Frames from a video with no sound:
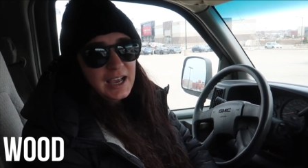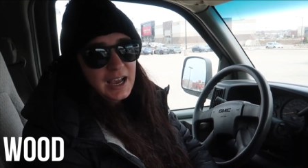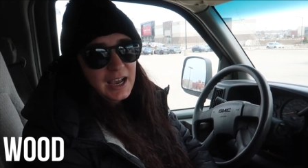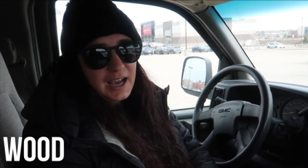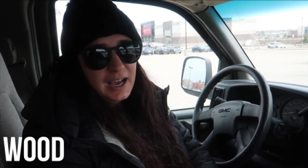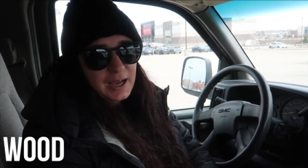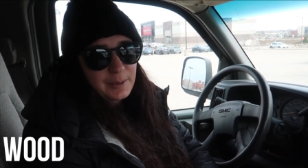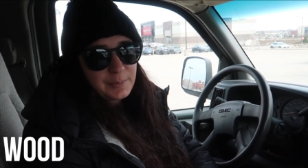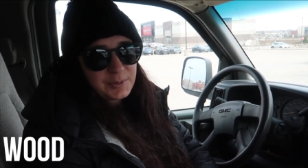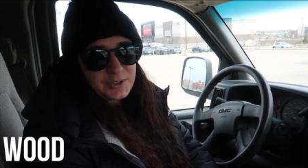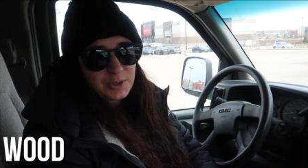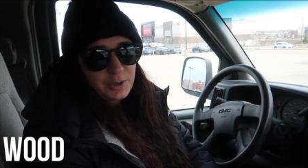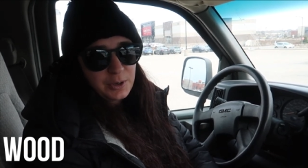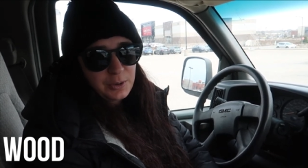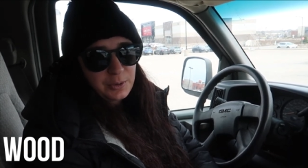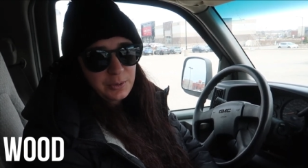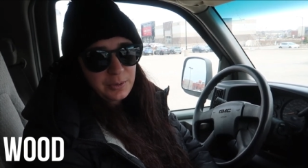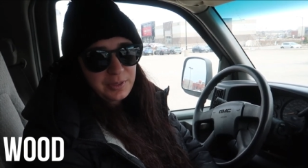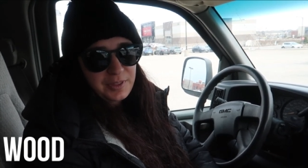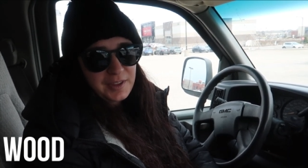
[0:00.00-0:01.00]
Um,
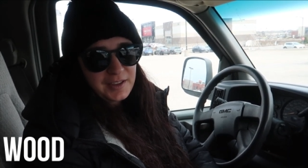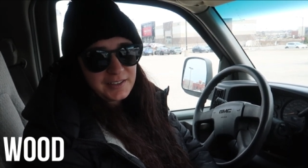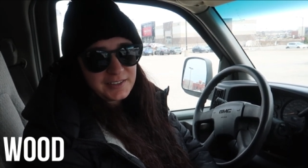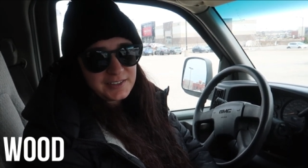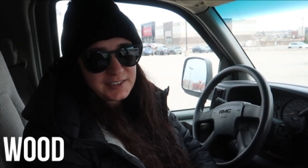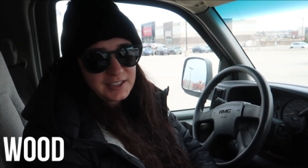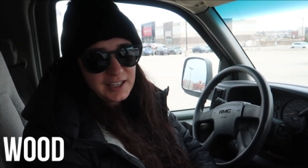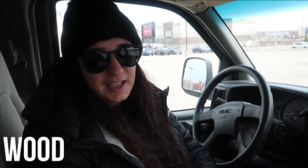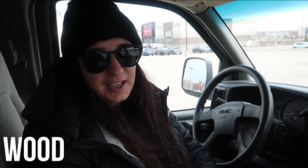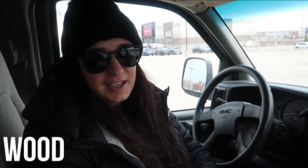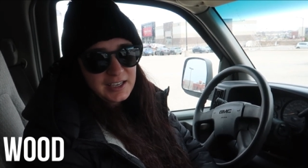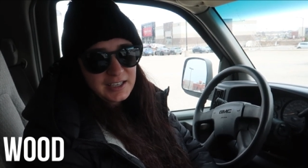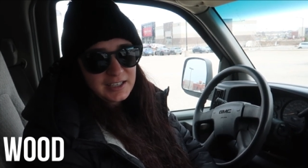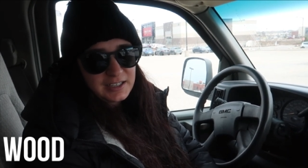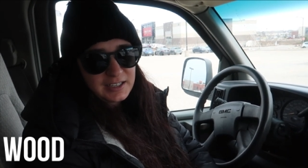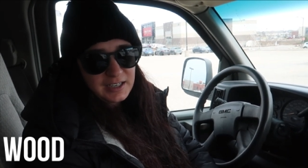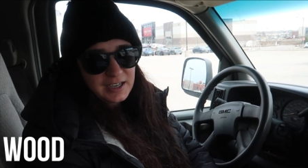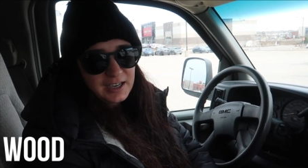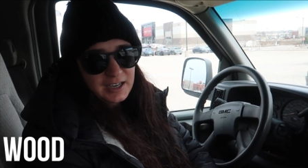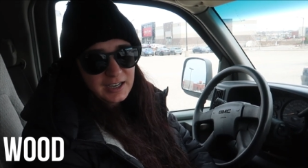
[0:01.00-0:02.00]
so things
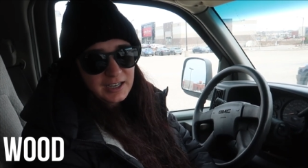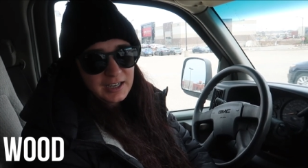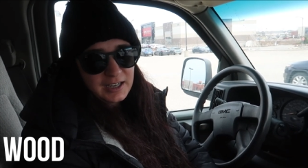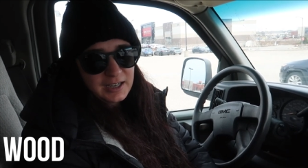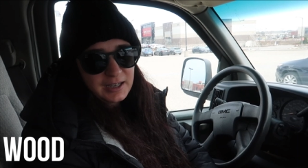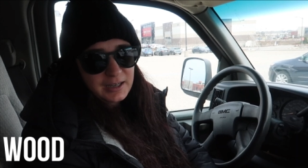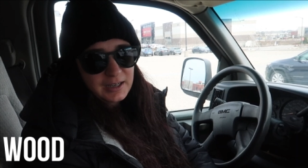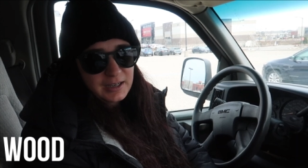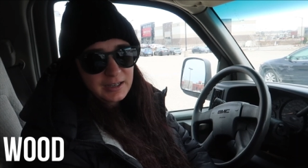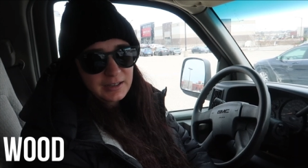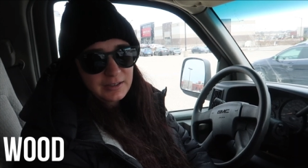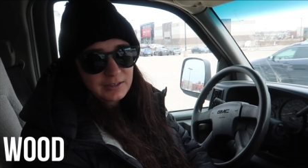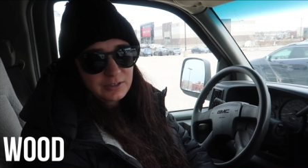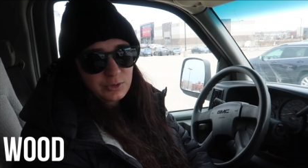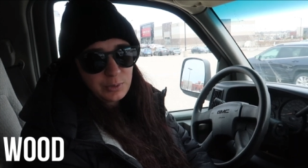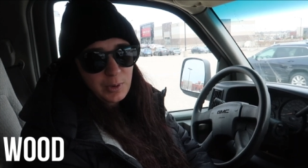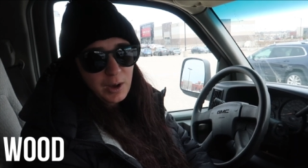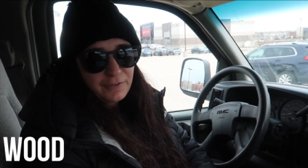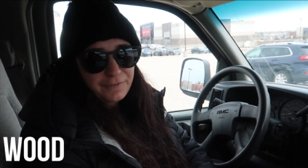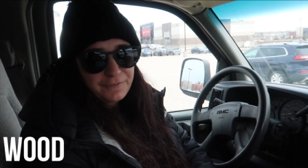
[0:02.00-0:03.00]
like uh,
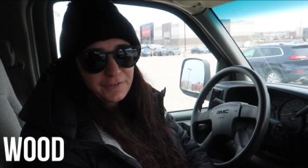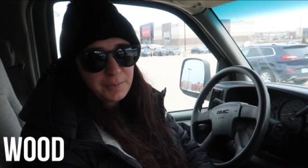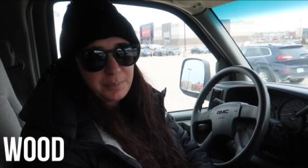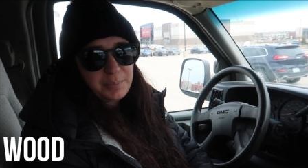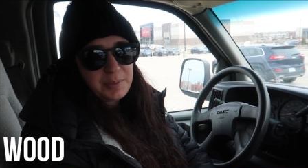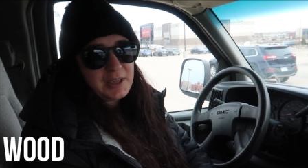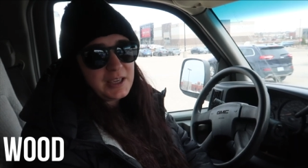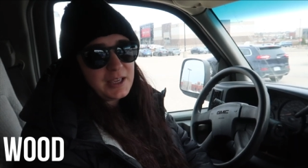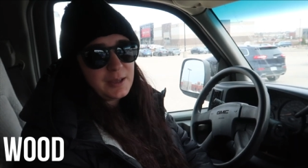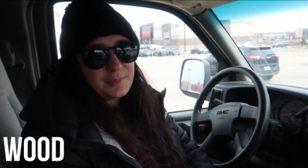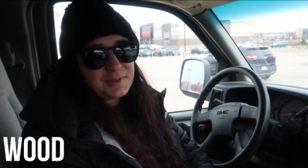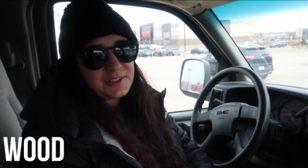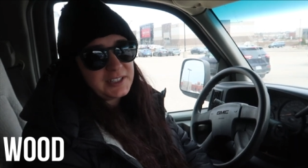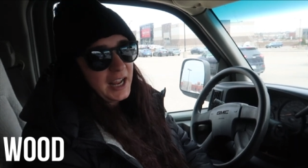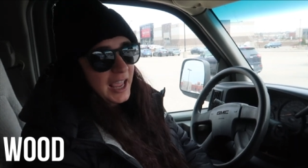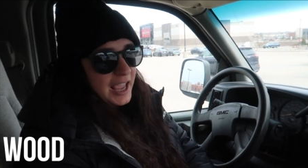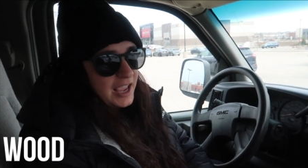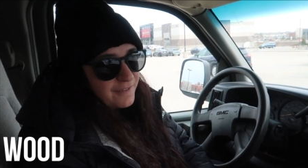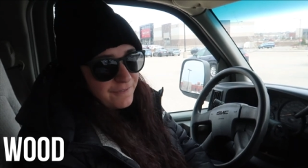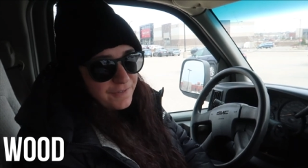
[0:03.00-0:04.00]
12 foot beams
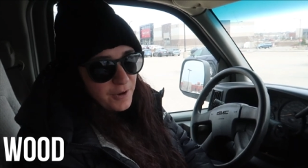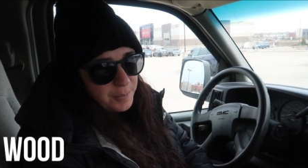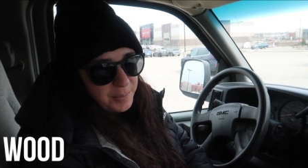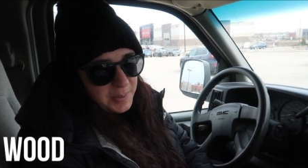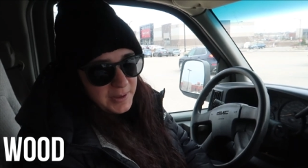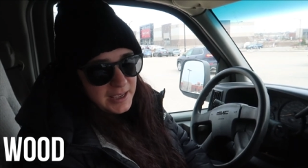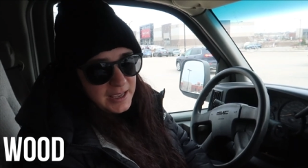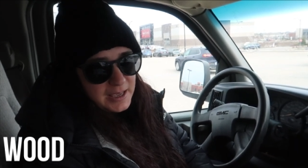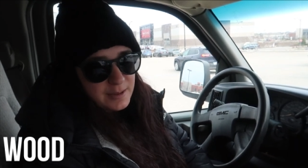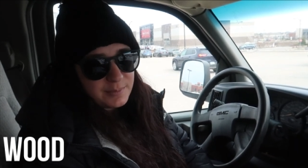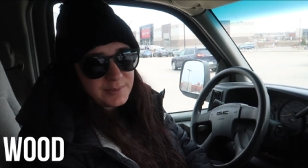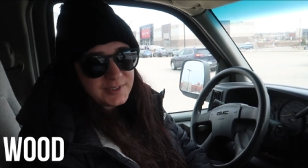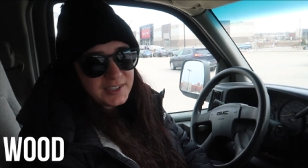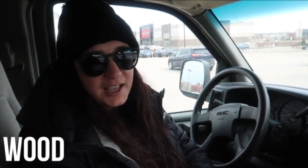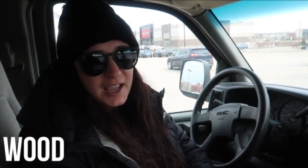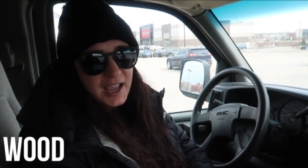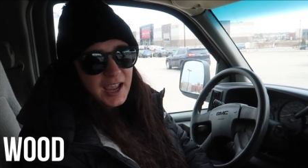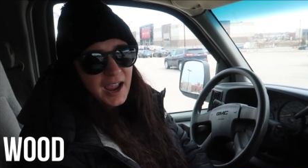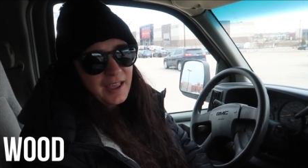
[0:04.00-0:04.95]
and 8 foot beams.